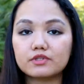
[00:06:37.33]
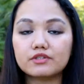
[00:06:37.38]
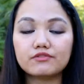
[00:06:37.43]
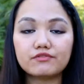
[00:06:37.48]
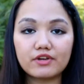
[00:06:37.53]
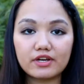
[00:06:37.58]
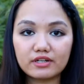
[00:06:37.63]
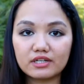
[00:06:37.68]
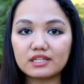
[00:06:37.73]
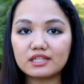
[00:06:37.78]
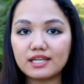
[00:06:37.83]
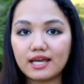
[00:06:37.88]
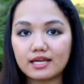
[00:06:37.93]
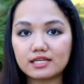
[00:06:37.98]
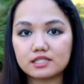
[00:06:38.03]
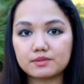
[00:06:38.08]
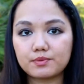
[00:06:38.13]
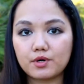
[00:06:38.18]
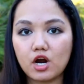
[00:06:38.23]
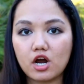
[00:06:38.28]
The very
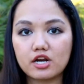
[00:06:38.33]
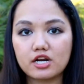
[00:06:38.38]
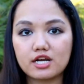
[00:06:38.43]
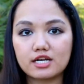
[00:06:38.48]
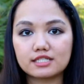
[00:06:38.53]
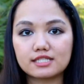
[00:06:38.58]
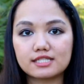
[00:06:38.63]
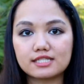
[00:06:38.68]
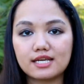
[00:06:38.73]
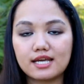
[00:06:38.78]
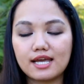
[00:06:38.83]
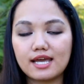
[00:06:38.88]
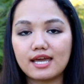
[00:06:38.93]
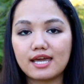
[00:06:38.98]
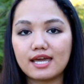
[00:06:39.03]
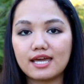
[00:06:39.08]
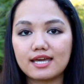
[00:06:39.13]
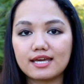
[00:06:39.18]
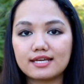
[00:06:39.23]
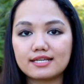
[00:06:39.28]
last product
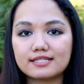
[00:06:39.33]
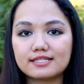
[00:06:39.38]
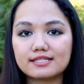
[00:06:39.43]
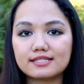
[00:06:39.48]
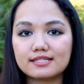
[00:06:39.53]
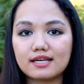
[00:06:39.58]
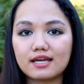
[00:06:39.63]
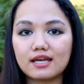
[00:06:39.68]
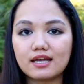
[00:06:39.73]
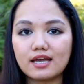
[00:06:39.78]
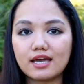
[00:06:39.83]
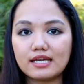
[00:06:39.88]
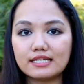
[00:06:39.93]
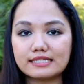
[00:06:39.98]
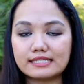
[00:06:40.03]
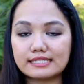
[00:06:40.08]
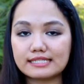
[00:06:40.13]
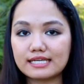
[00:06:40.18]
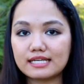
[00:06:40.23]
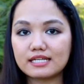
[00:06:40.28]
is
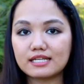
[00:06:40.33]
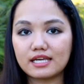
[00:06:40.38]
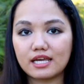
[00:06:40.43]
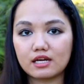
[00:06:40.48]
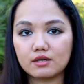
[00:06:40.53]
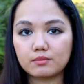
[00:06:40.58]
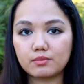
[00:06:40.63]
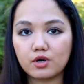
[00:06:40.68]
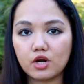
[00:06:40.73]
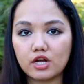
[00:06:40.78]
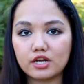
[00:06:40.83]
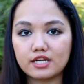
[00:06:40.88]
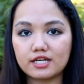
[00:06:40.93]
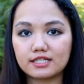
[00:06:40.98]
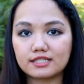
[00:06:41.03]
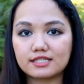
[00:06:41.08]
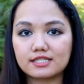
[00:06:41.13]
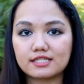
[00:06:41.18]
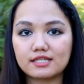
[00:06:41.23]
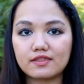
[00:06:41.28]
a skincare
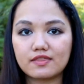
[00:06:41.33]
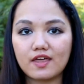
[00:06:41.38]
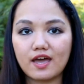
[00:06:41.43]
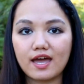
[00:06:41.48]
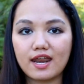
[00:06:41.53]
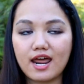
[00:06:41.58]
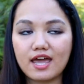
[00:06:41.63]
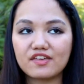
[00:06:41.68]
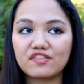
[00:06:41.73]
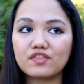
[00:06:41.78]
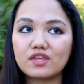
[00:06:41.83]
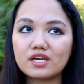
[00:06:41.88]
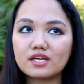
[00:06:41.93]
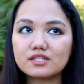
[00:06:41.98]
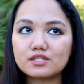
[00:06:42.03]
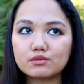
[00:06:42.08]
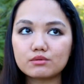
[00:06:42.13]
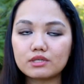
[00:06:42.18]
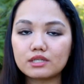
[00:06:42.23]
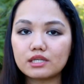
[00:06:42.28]
product that I
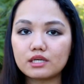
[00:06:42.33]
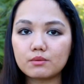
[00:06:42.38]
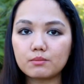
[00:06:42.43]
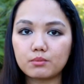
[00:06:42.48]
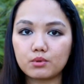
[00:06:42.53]
think is really